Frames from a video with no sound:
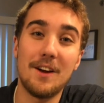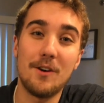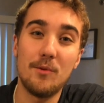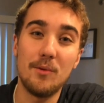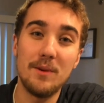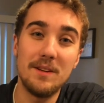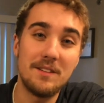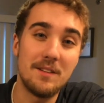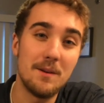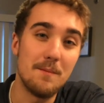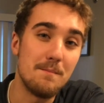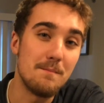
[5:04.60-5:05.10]
go
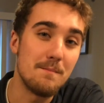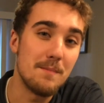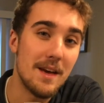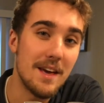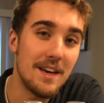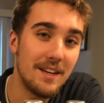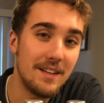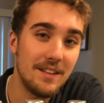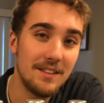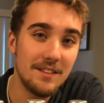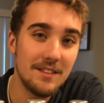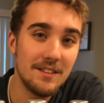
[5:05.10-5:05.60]
into
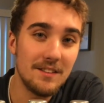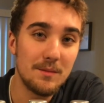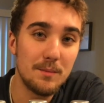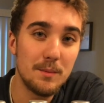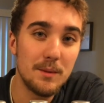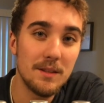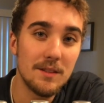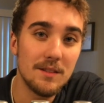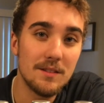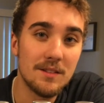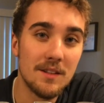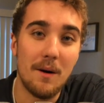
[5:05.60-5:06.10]
making these
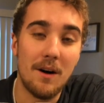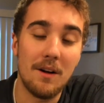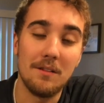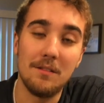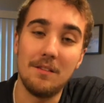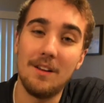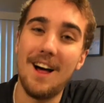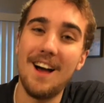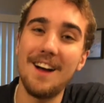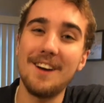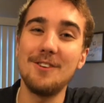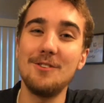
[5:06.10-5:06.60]
beers, a
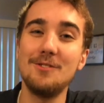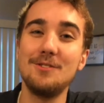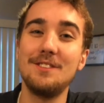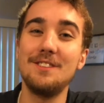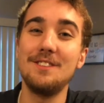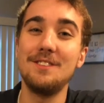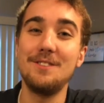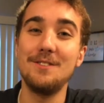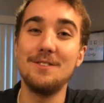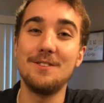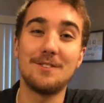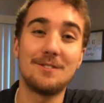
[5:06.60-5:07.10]
lot goes
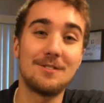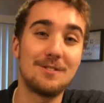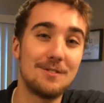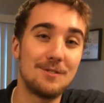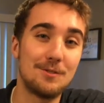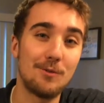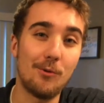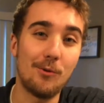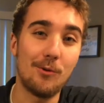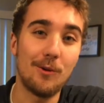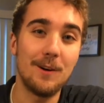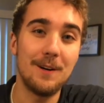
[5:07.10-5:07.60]
into the
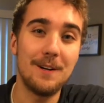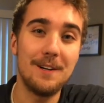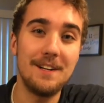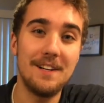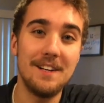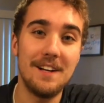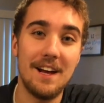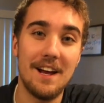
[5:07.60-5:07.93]
story